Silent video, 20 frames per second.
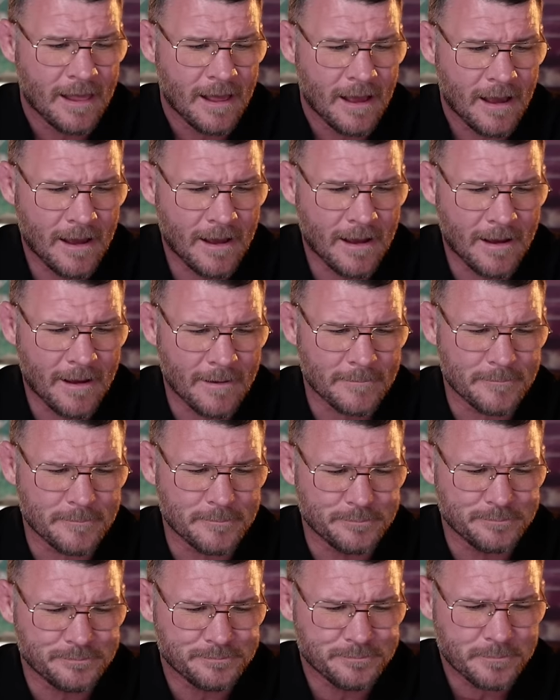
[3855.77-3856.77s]
Wow. Um,
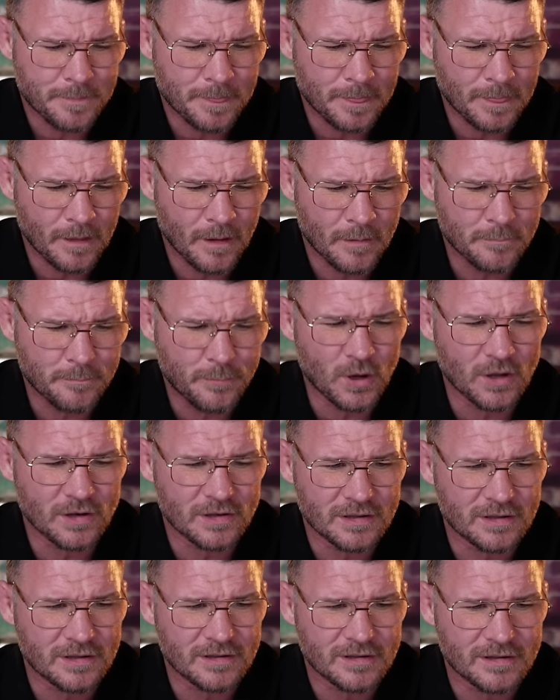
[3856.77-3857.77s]
but
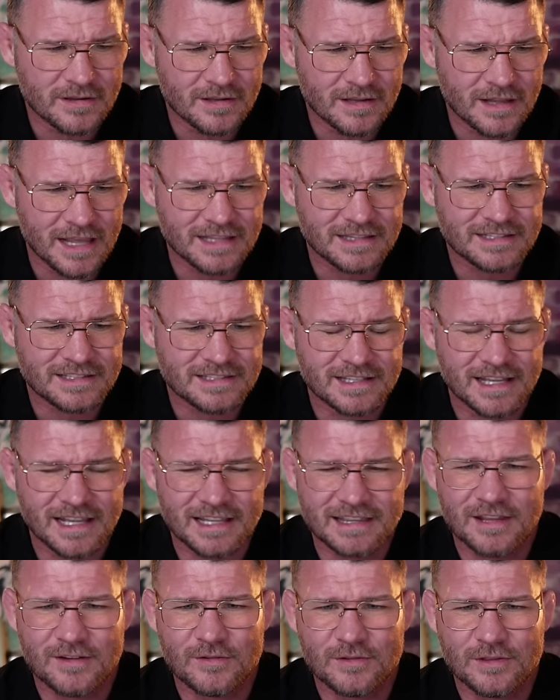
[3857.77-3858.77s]
it's it,
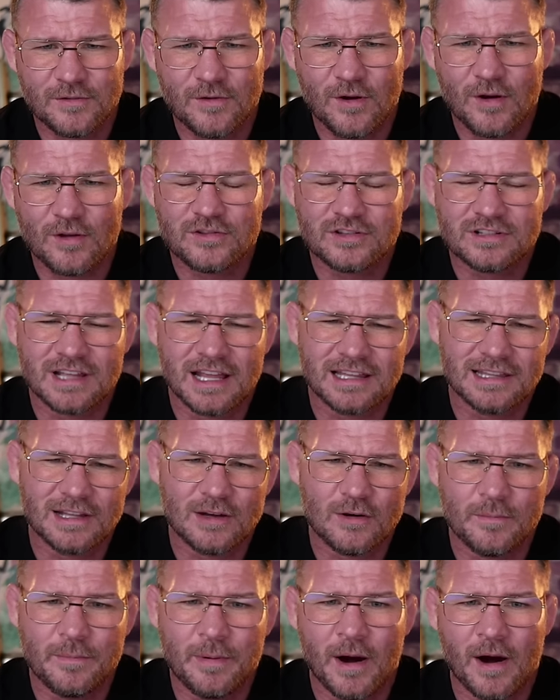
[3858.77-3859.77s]
they're they're all just like
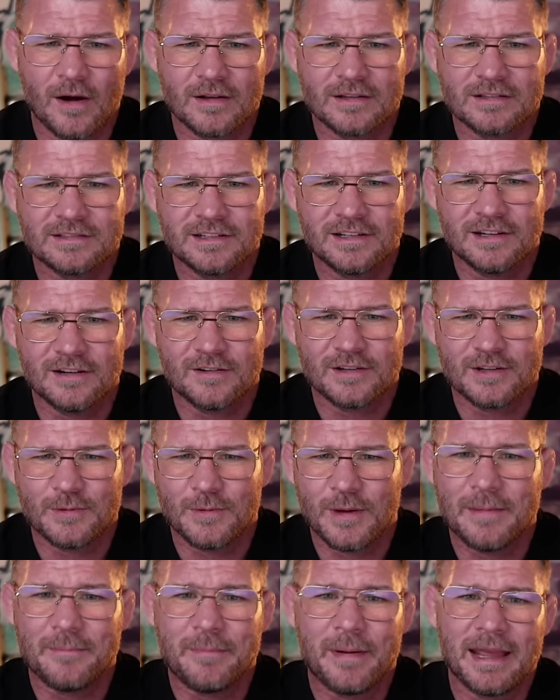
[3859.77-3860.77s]
little parts, you know. You
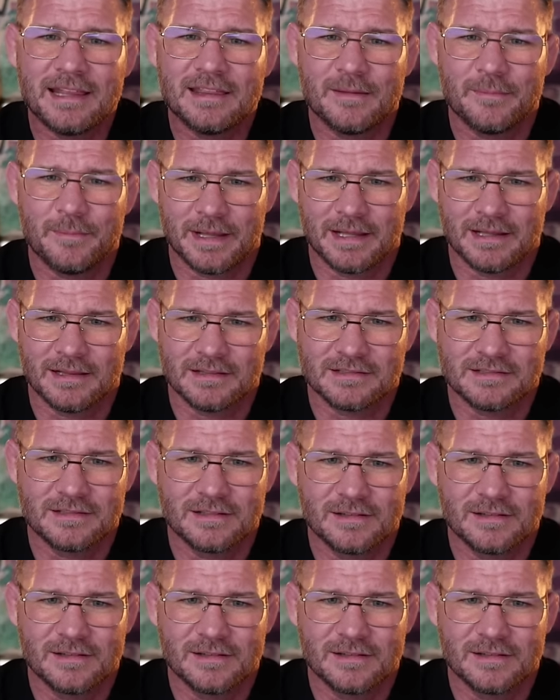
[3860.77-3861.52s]
ain't paying the bills